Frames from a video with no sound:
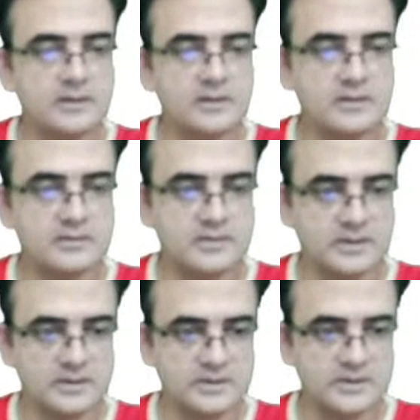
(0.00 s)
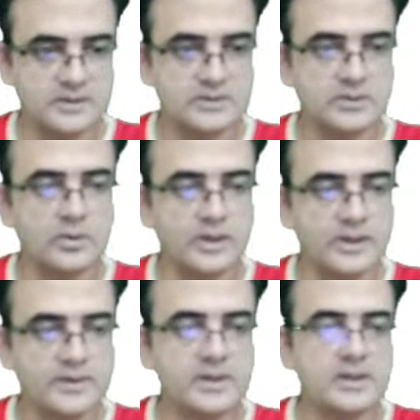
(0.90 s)
synthesis.
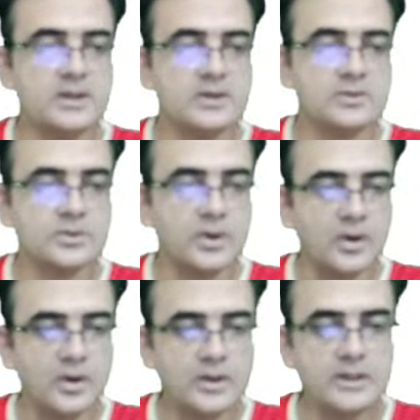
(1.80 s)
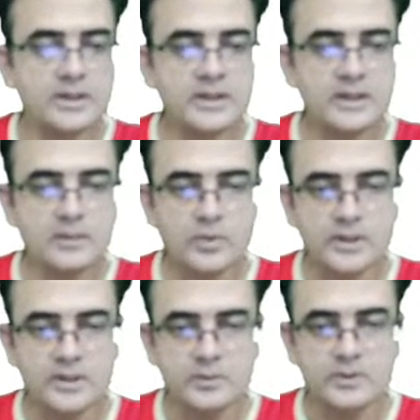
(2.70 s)
Okay, so all DNA
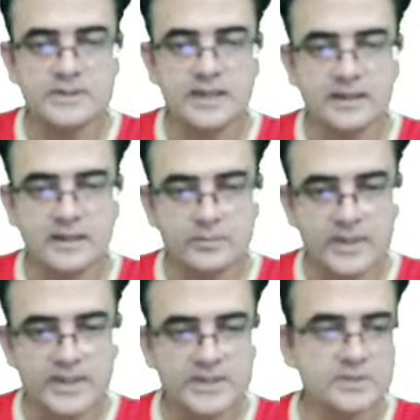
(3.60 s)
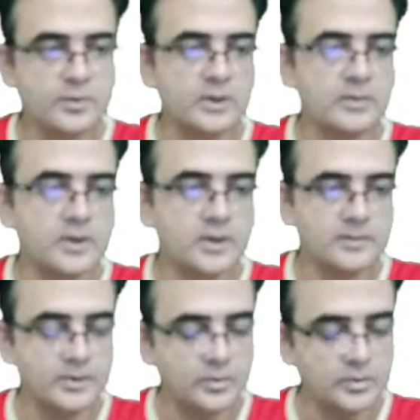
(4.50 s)
molecules are unbranched polymer of the
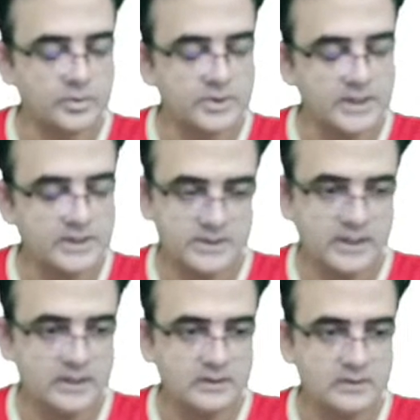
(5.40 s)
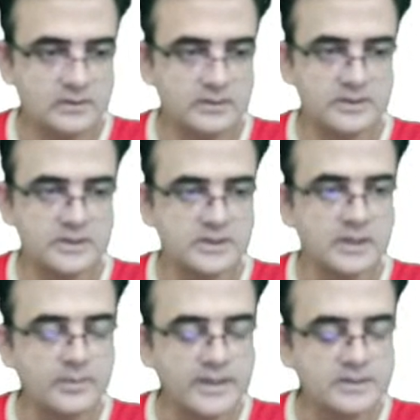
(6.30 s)
nucleotides. Yeah, this is
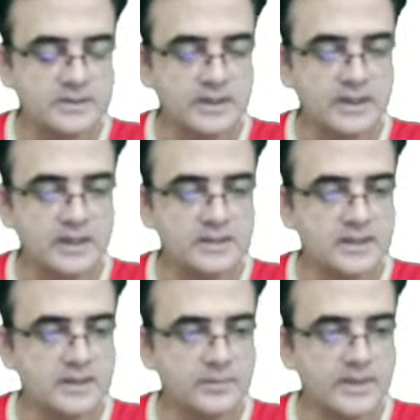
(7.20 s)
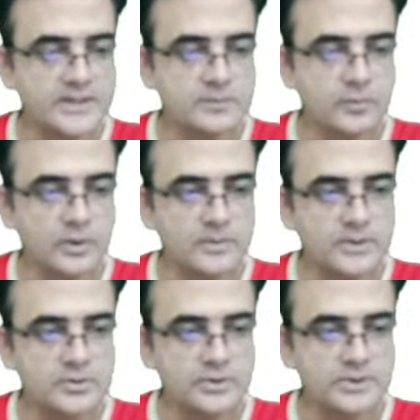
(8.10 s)
unbranched. DNA is unbranched polymer,
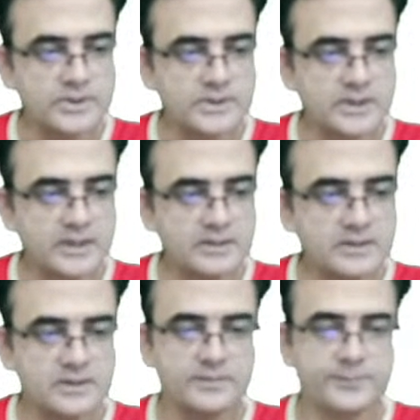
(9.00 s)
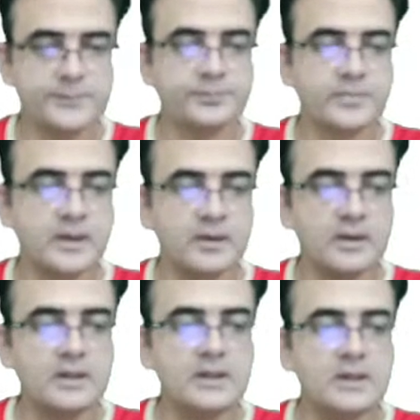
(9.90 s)
so this is correct. Okay,
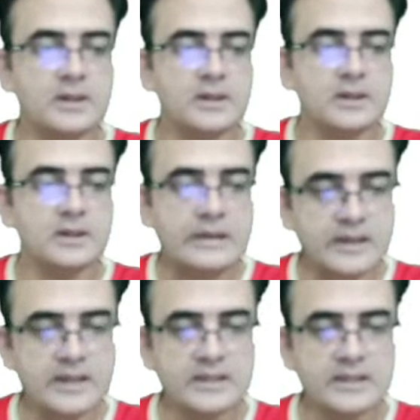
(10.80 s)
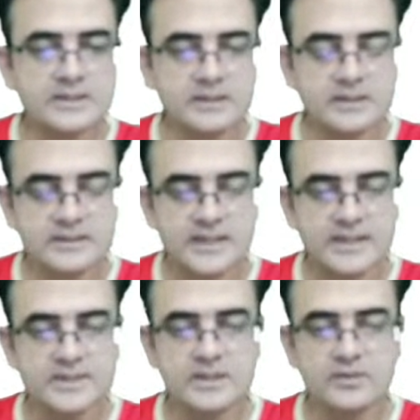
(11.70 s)
DNA is
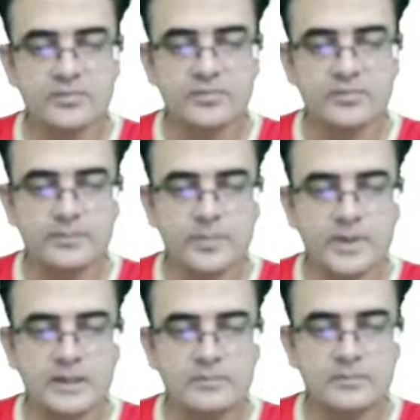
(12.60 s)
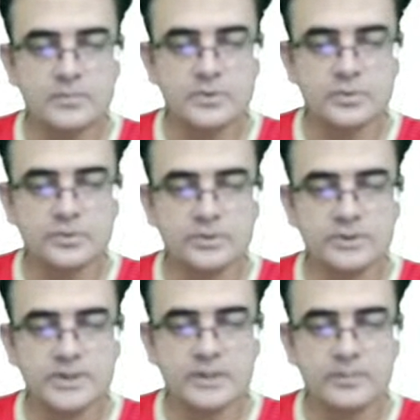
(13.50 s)
synthesized in 5' to
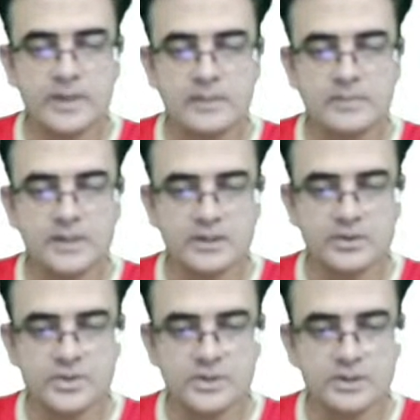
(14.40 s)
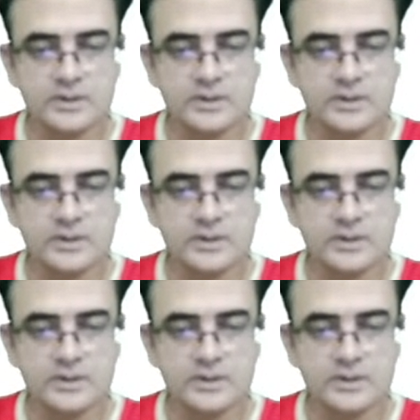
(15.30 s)
3' direction,